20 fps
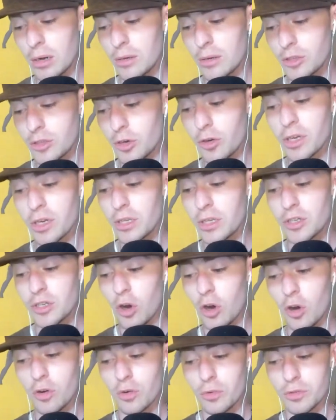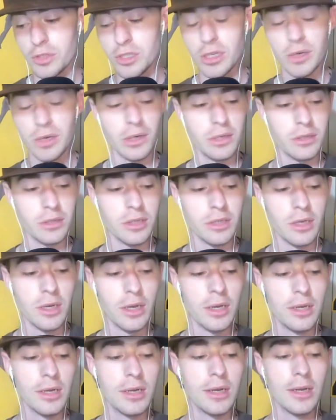during this Cardinals series.
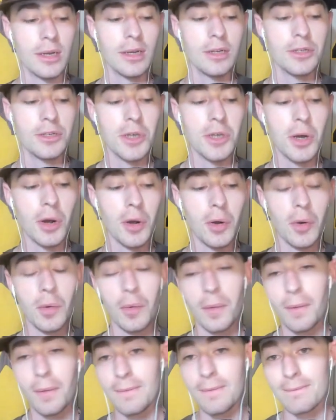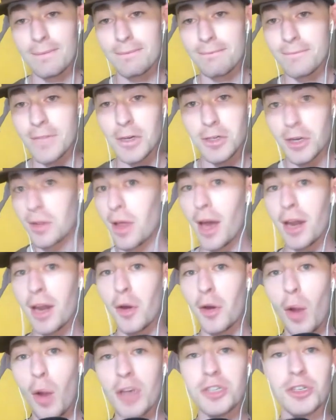So there's a lot of
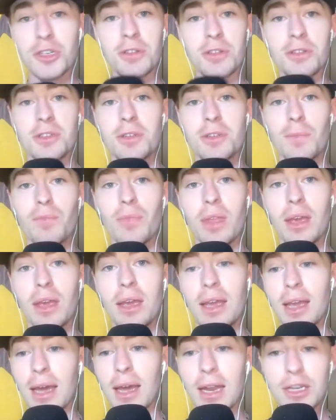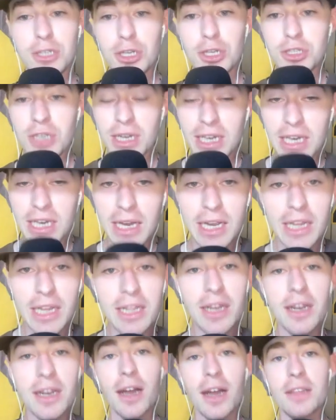questions. And it's just a kick in
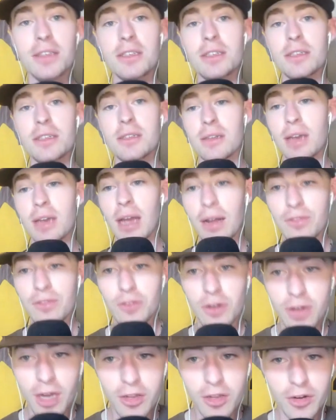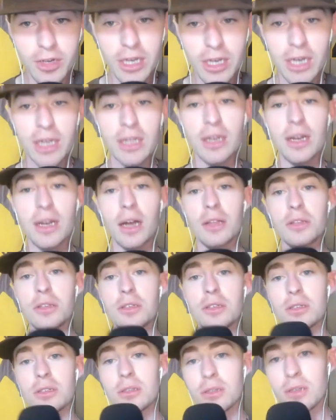the nuts after another kick in the
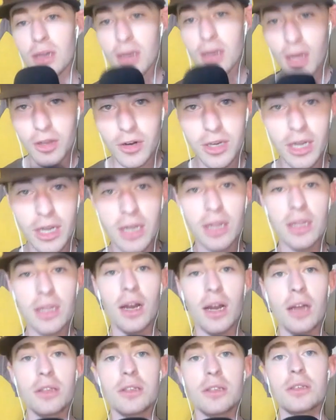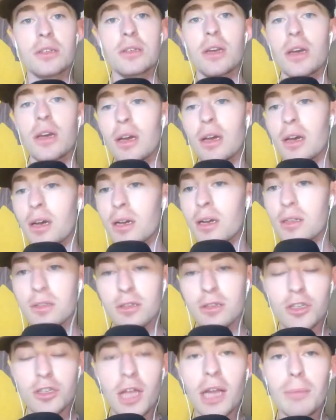nuts, another kick in the nuts.
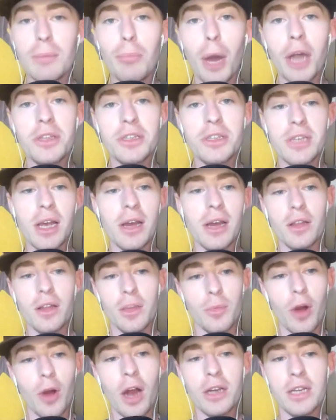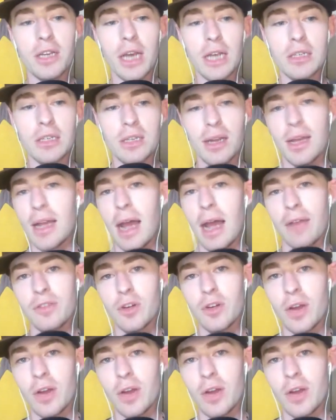Just like Mudd said on the broadcast today after